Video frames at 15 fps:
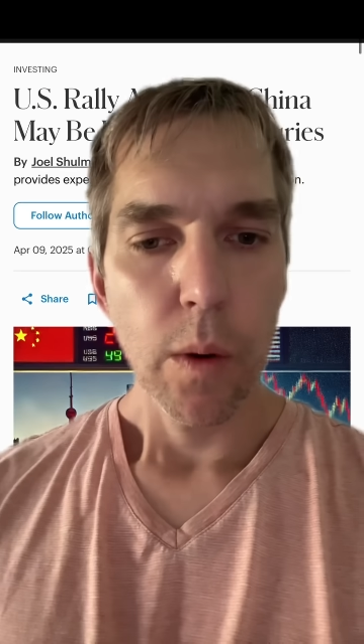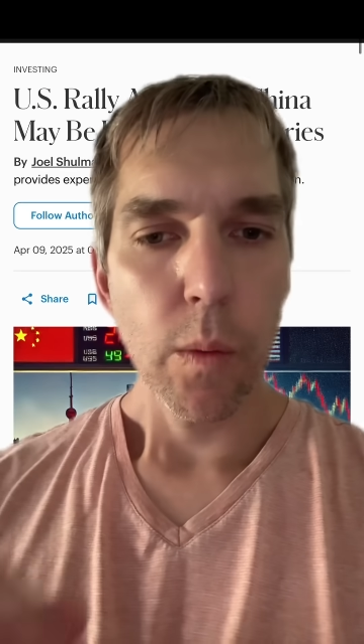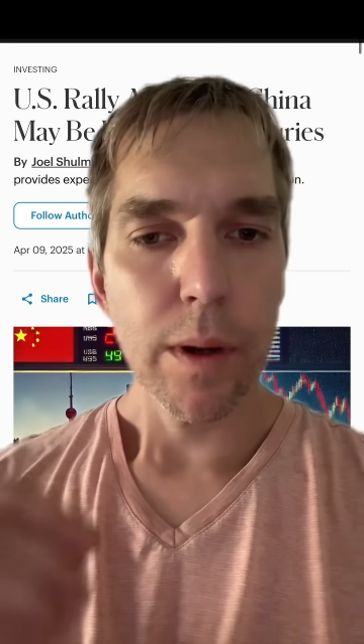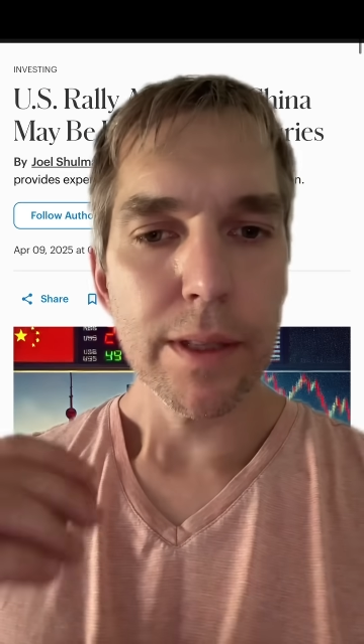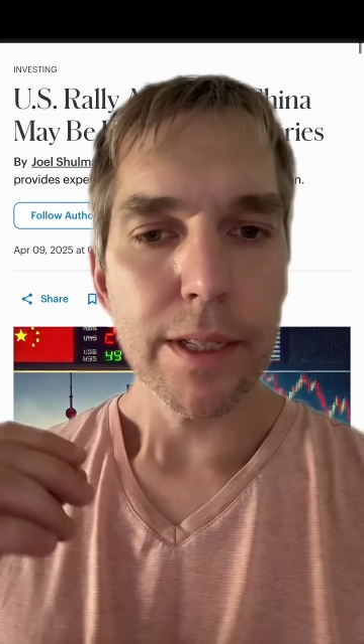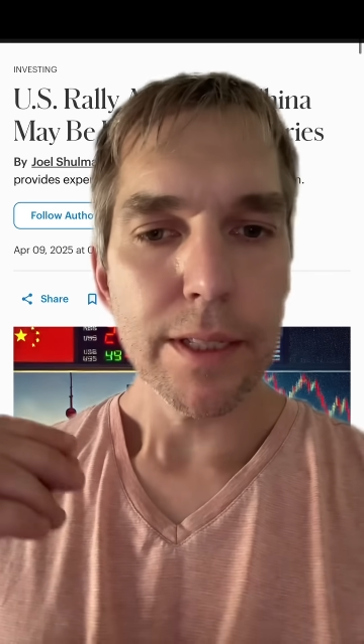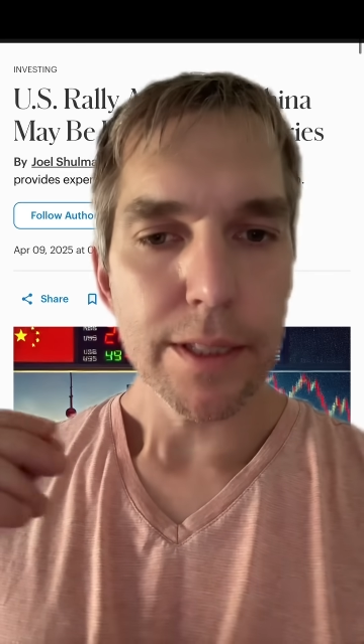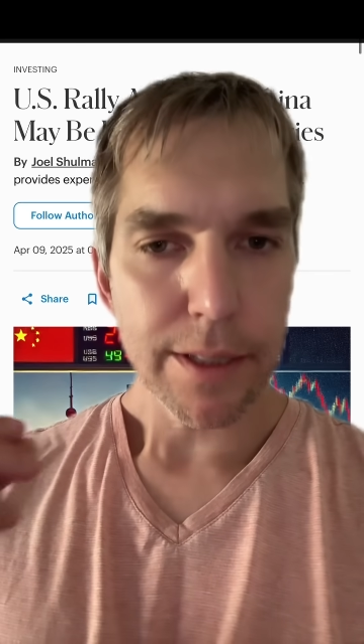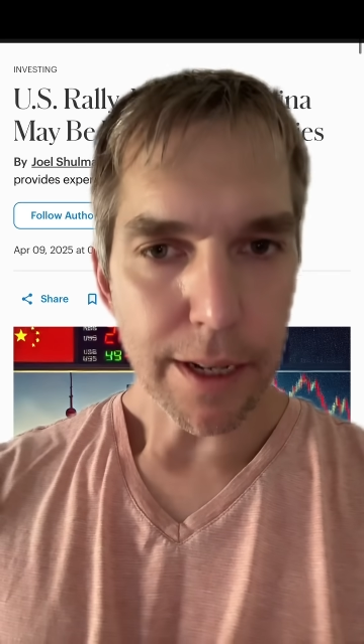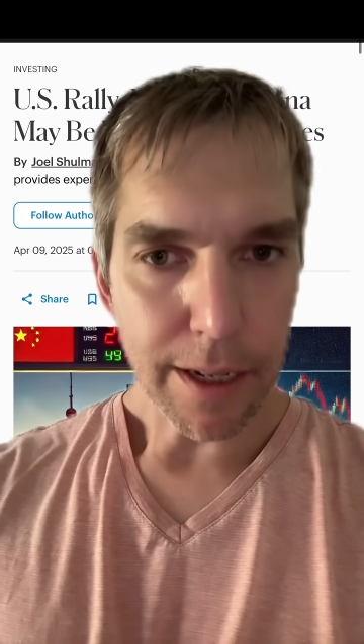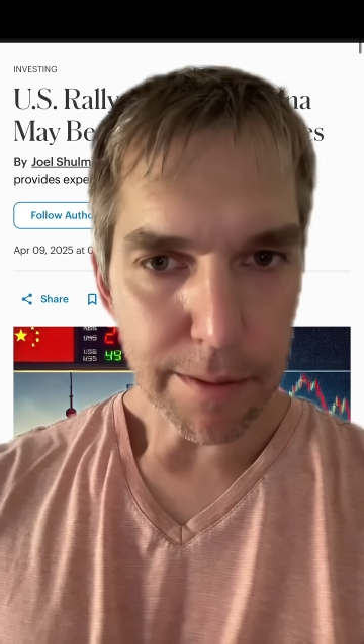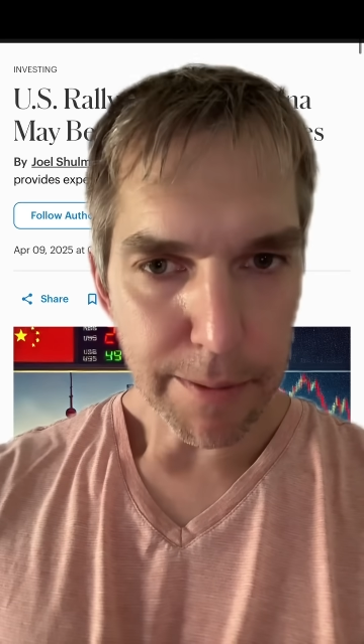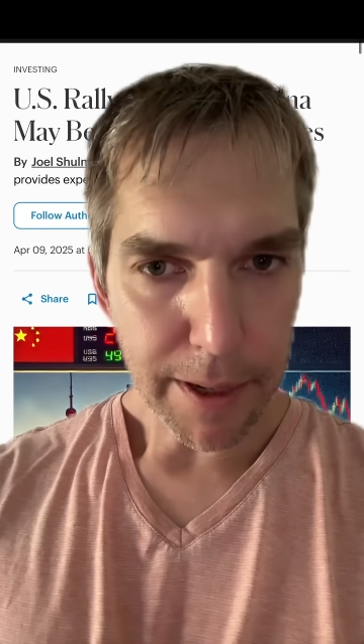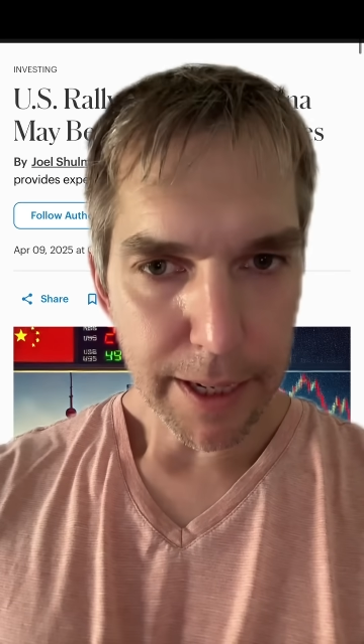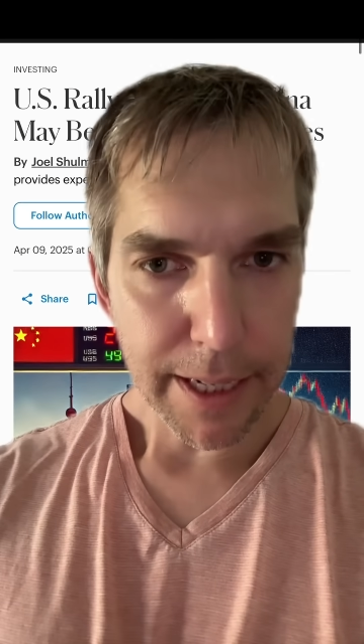When the
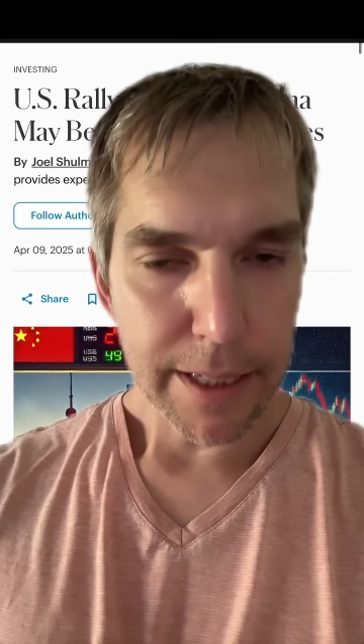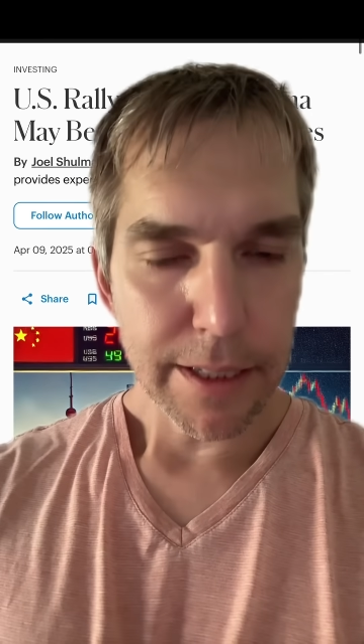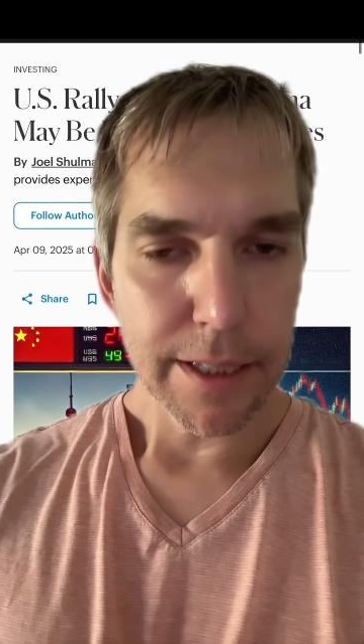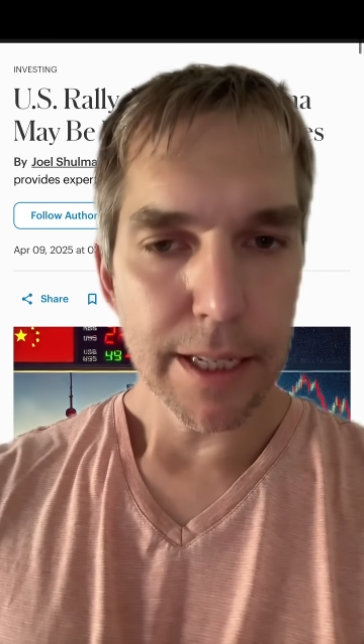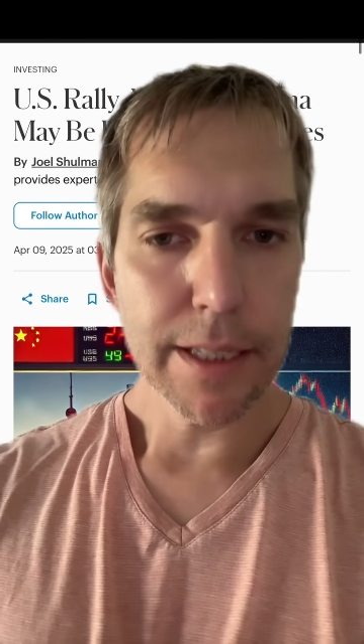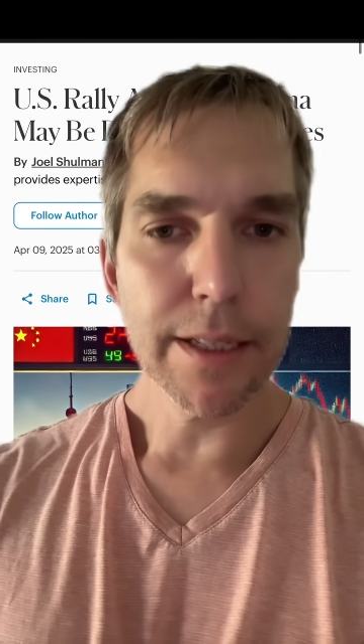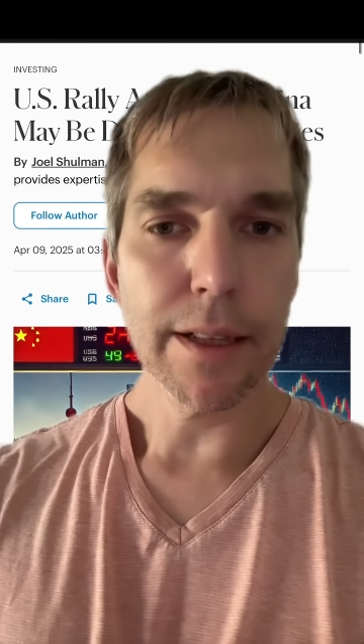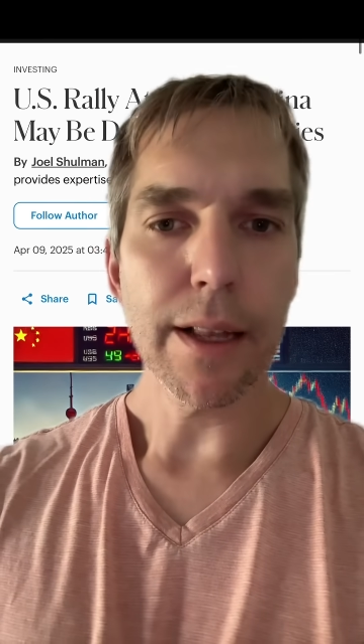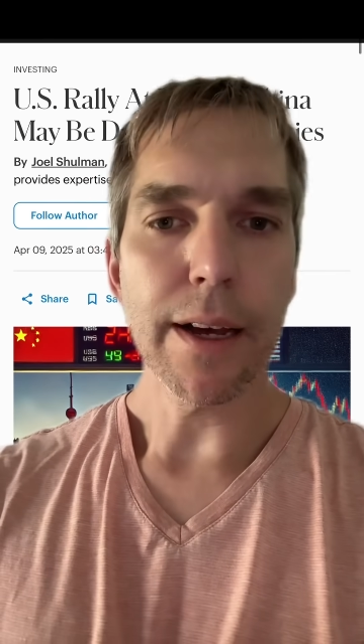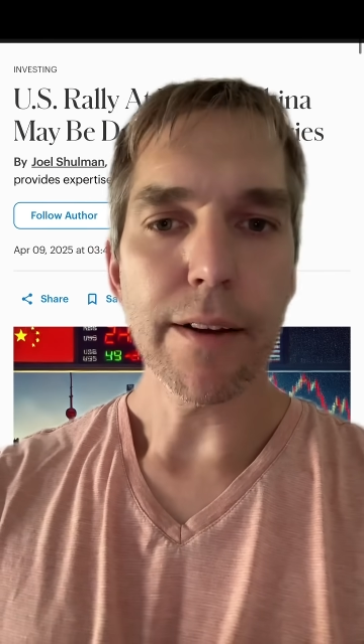stock market sees a lot